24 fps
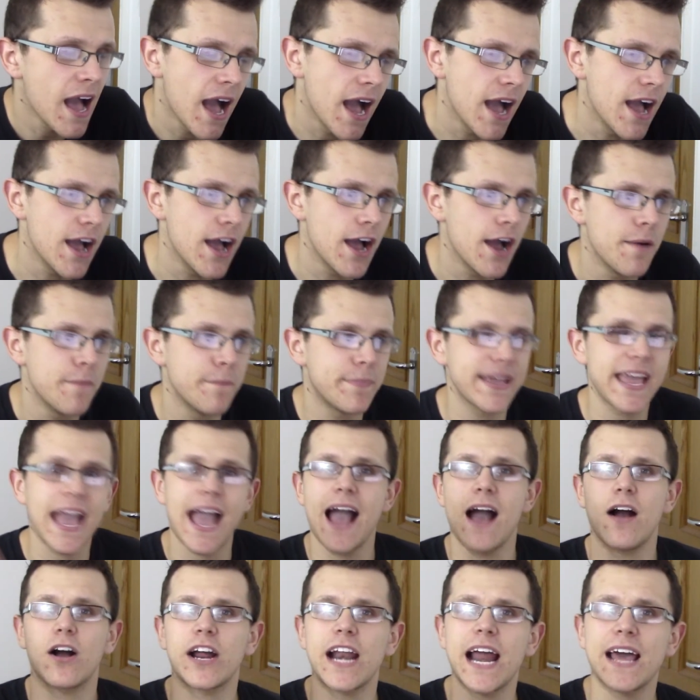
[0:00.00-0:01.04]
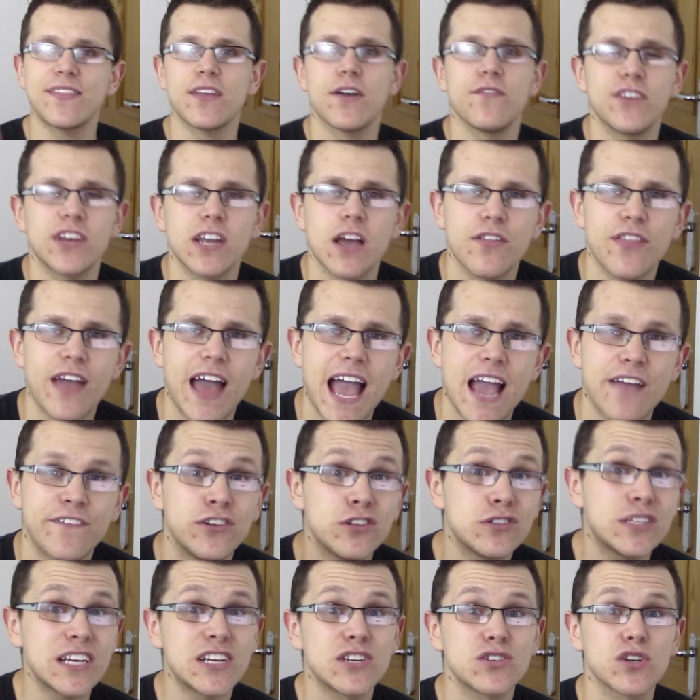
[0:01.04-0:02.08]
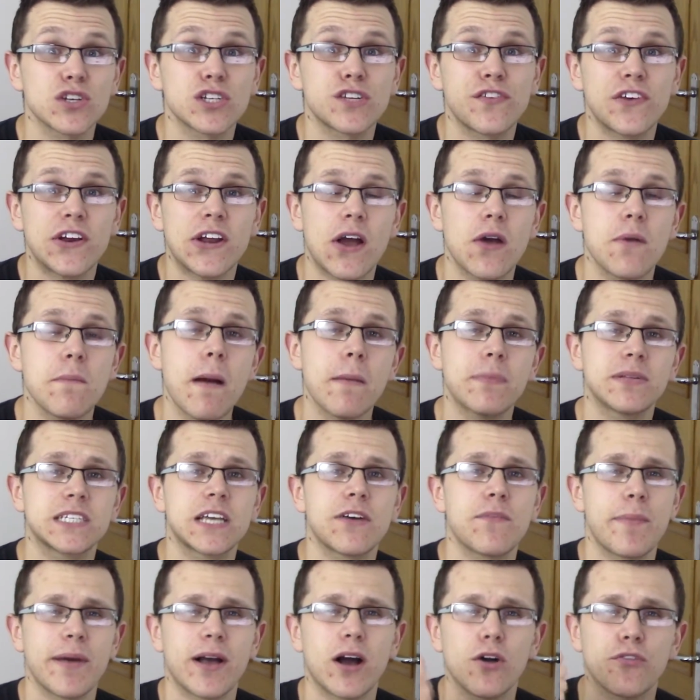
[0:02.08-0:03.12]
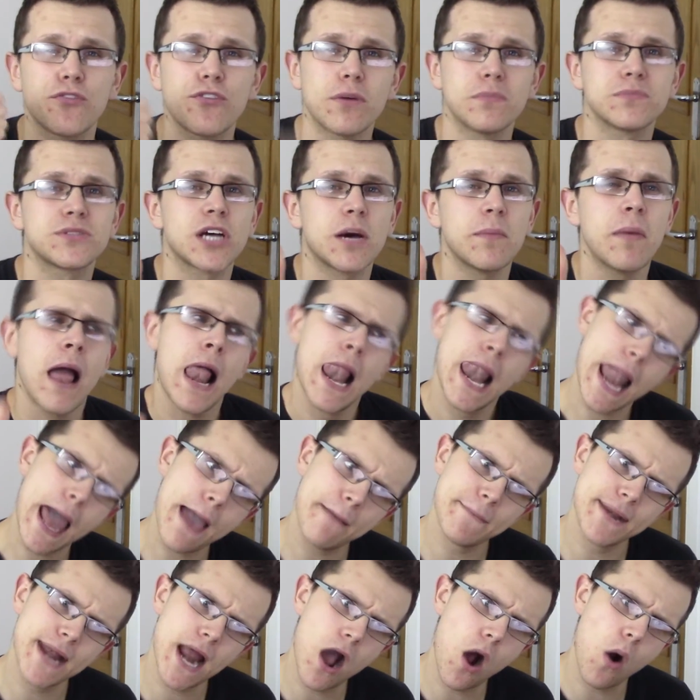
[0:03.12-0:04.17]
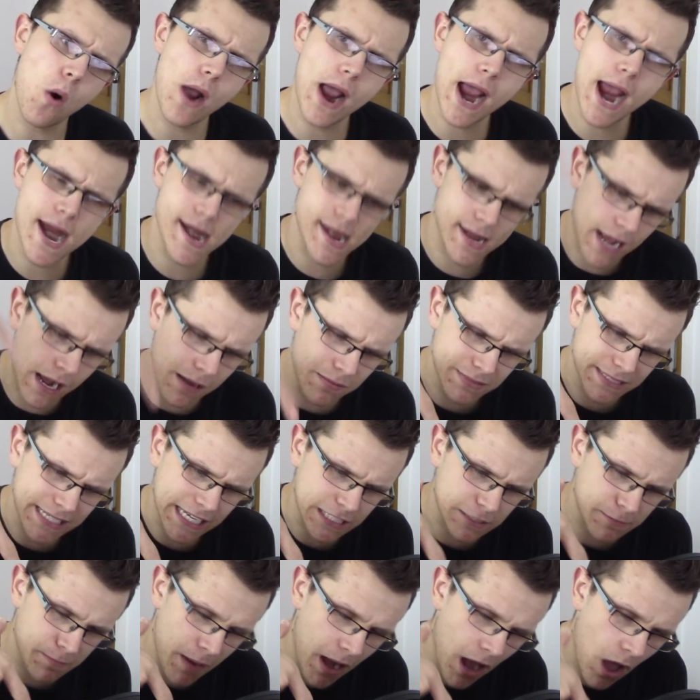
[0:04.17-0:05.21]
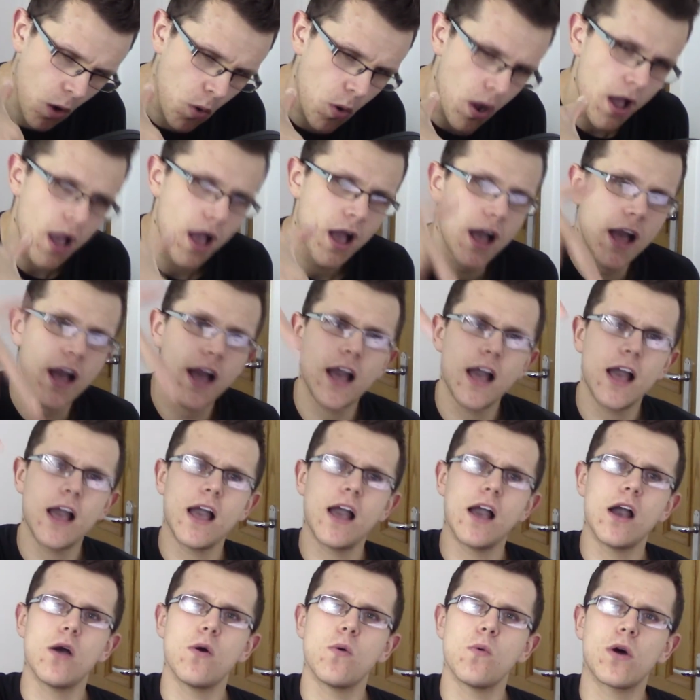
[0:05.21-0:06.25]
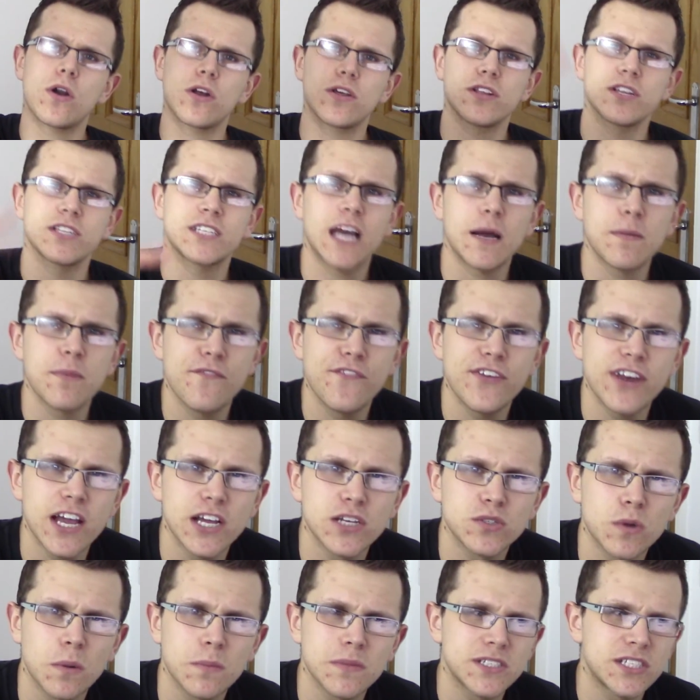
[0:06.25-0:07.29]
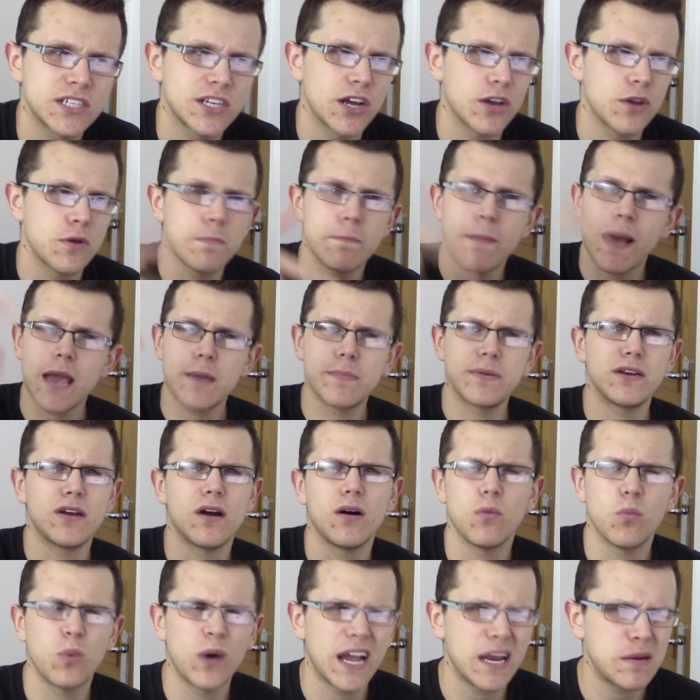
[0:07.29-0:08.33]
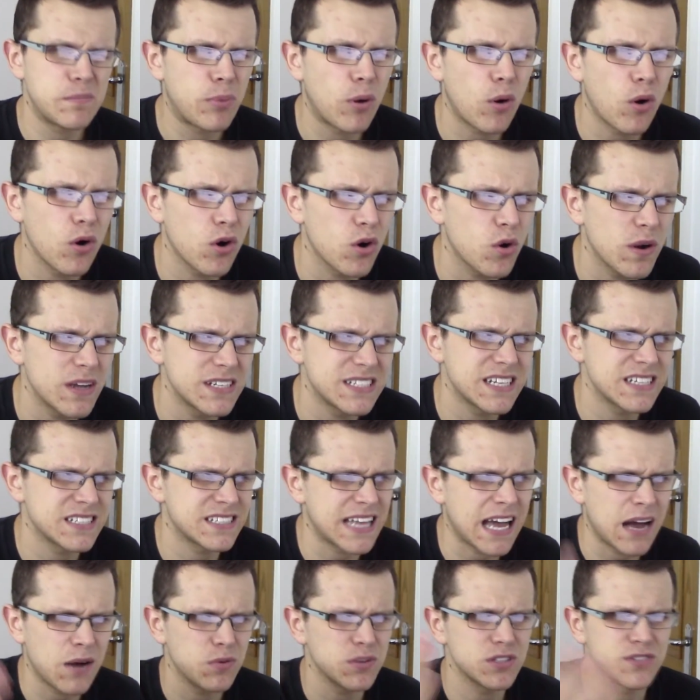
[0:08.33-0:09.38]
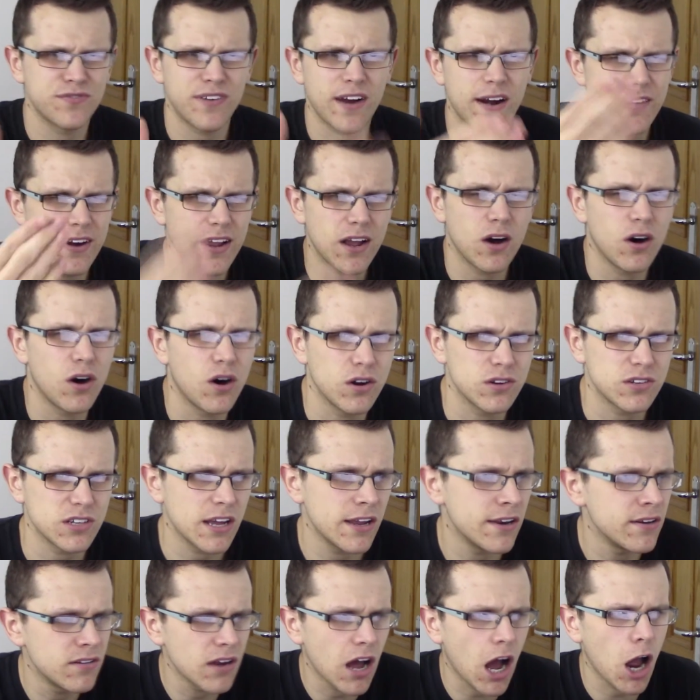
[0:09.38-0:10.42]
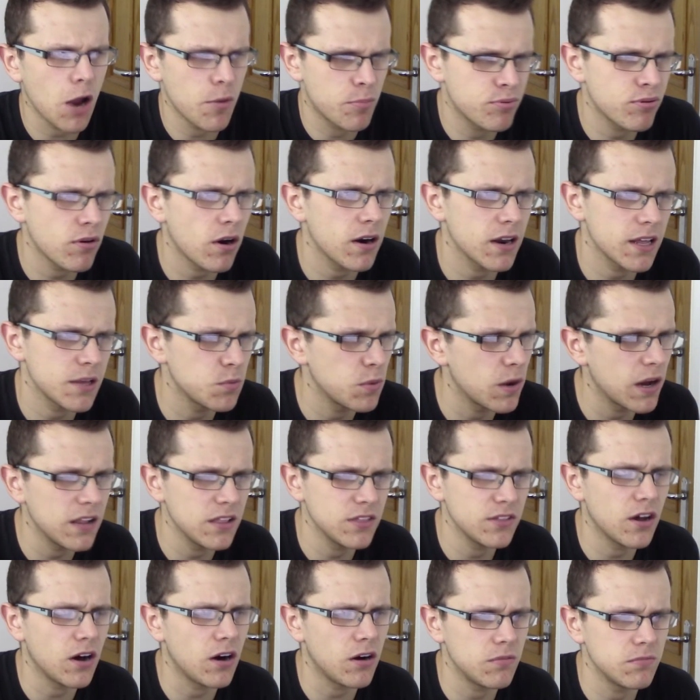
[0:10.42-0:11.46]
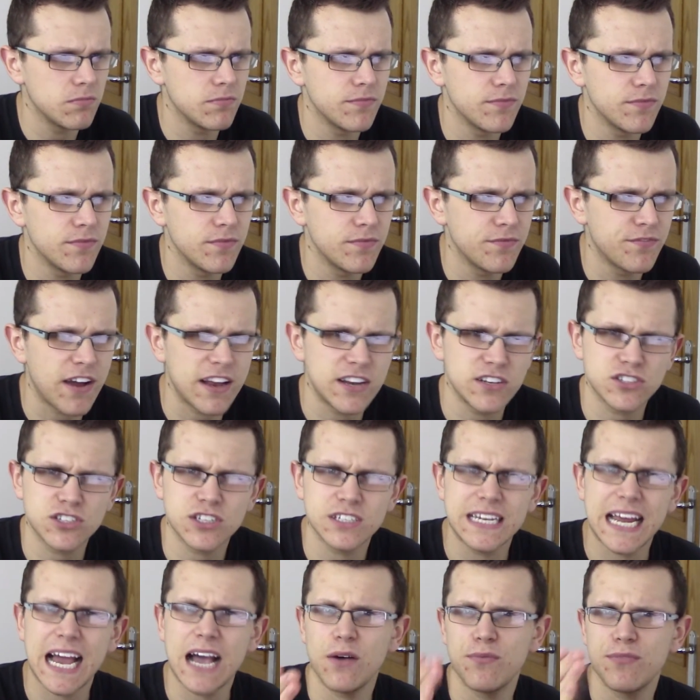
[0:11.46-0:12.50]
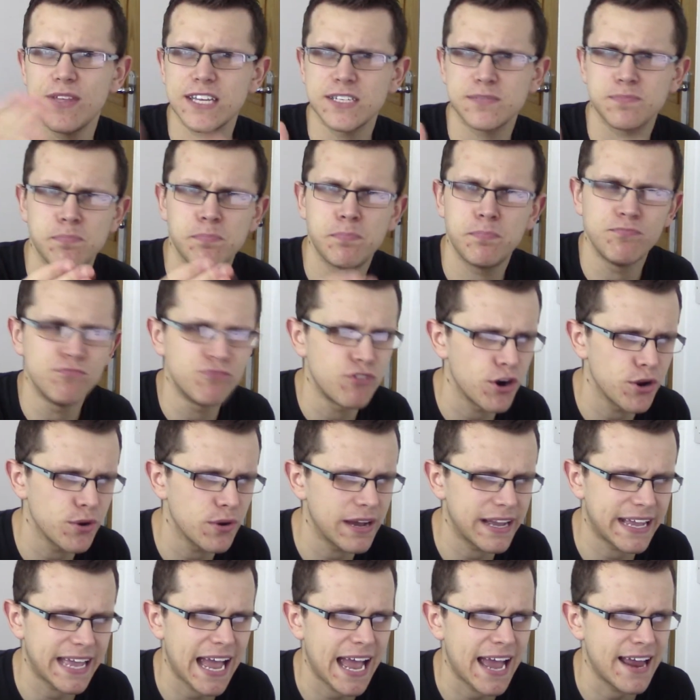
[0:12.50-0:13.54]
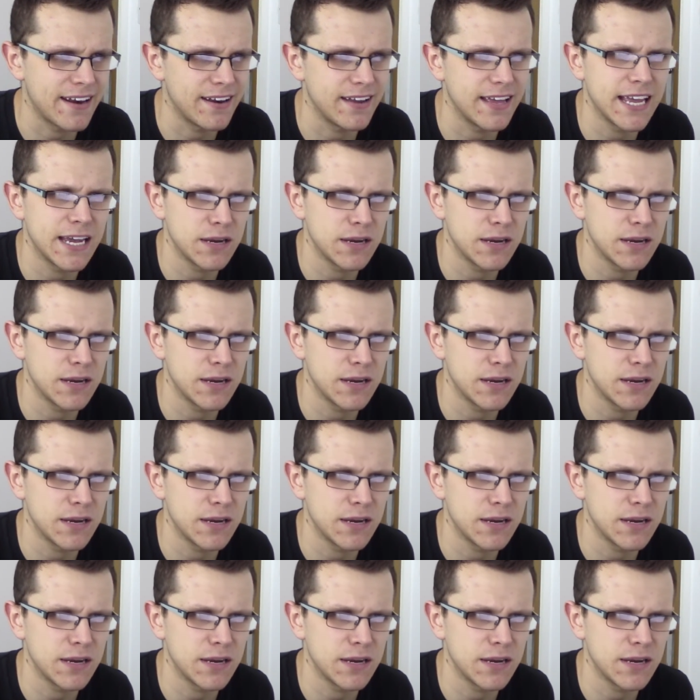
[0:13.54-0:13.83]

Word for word: Um, but yeah, I'm going to end that video there. If you did enjoy this video, remember to give a big old thumbs up. Let me know in the comments section below uh, what other type of videos you want me to do. Maybe not weird porn quizzes. That was very odd, and I probably will not venture down this route again.